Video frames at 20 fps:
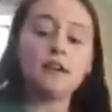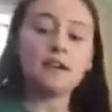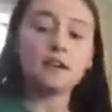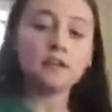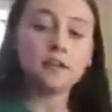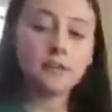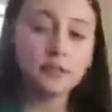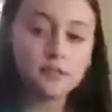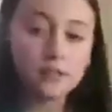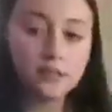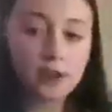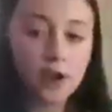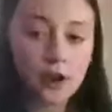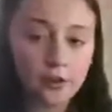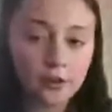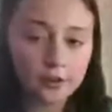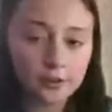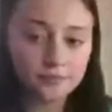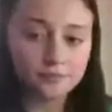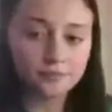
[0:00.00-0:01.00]
So,
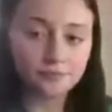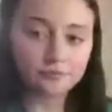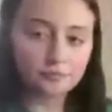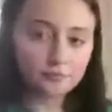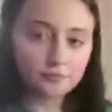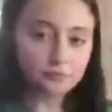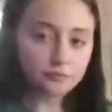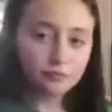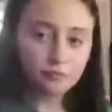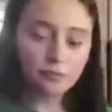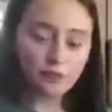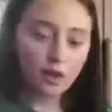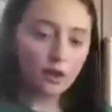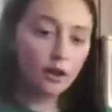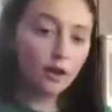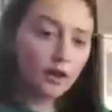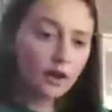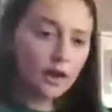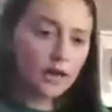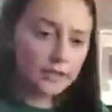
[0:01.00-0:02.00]

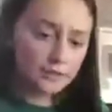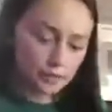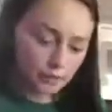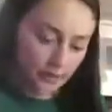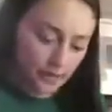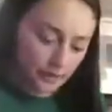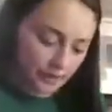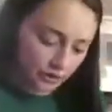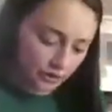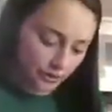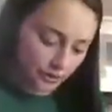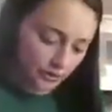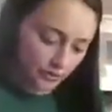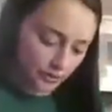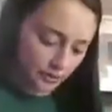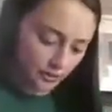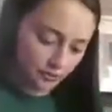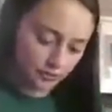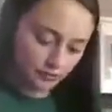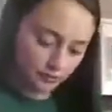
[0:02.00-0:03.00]
all right, so
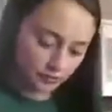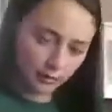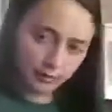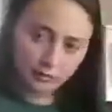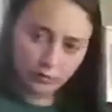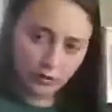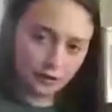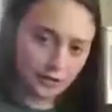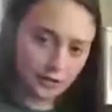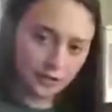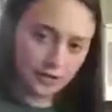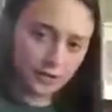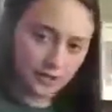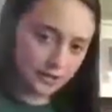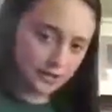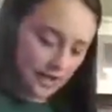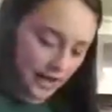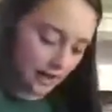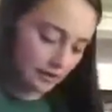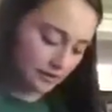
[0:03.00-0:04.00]
actually we wrote it all
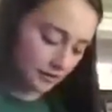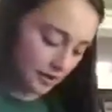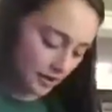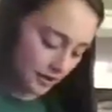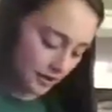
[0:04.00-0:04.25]
down.